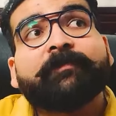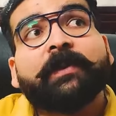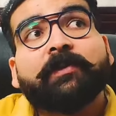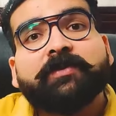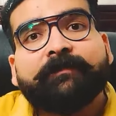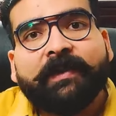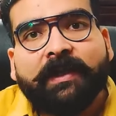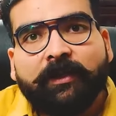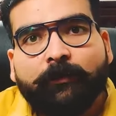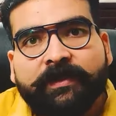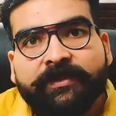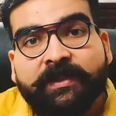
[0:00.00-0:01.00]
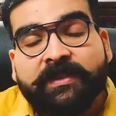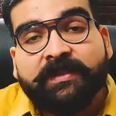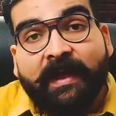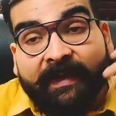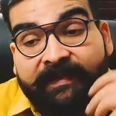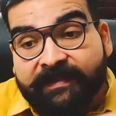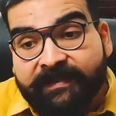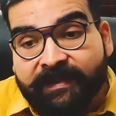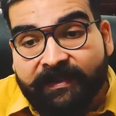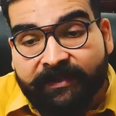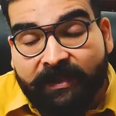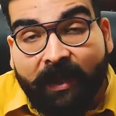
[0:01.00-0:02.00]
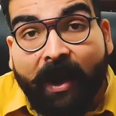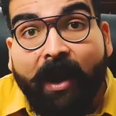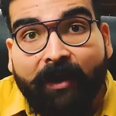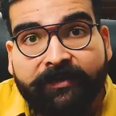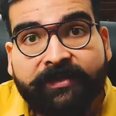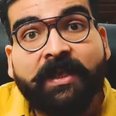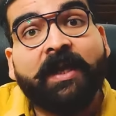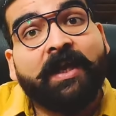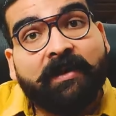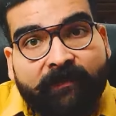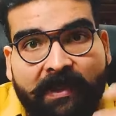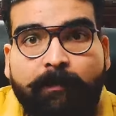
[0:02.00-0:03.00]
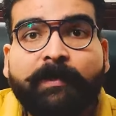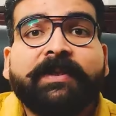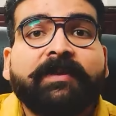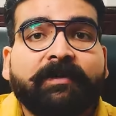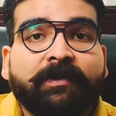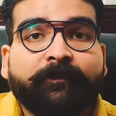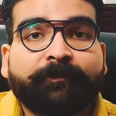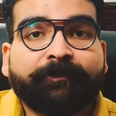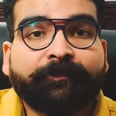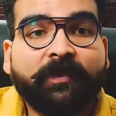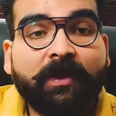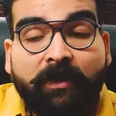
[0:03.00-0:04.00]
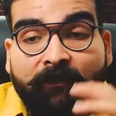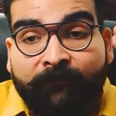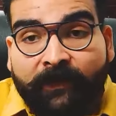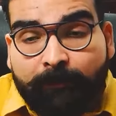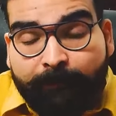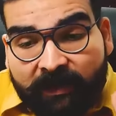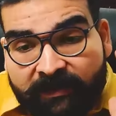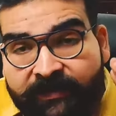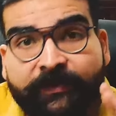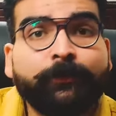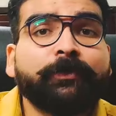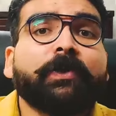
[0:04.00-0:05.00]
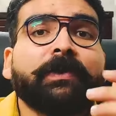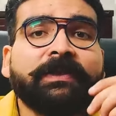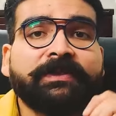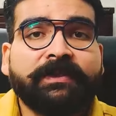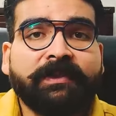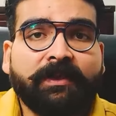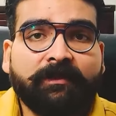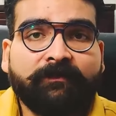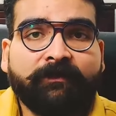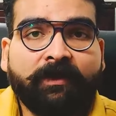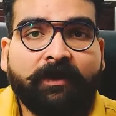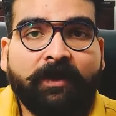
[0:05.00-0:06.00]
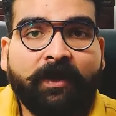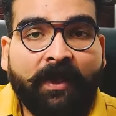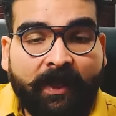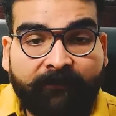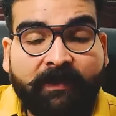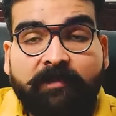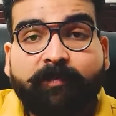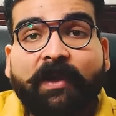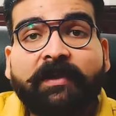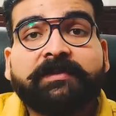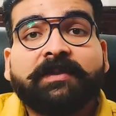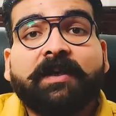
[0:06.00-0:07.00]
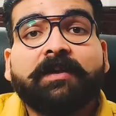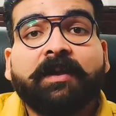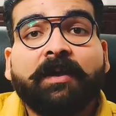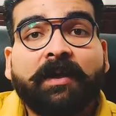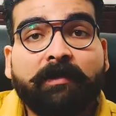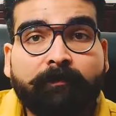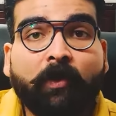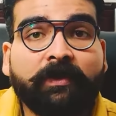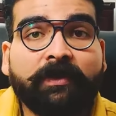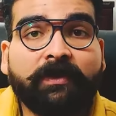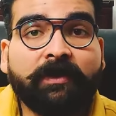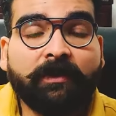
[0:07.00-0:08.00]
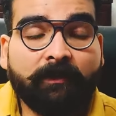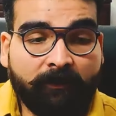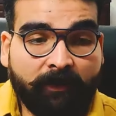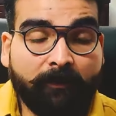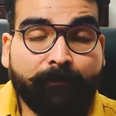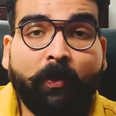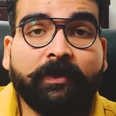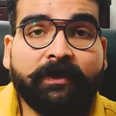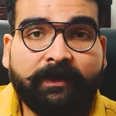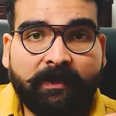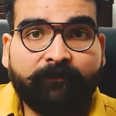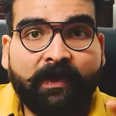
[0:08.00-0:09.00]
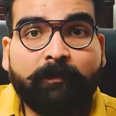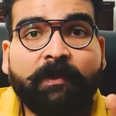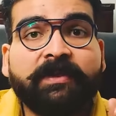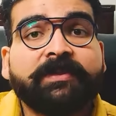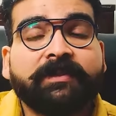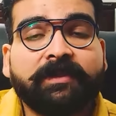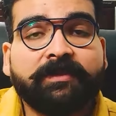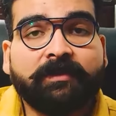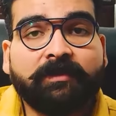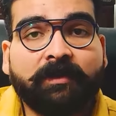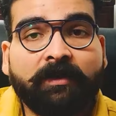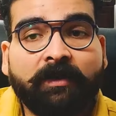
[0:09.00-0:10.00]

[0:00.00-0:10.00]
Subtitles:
philosophical questions, existential angst will be there, will pursue knowledge in life. If these planets are important and well placed in the chart.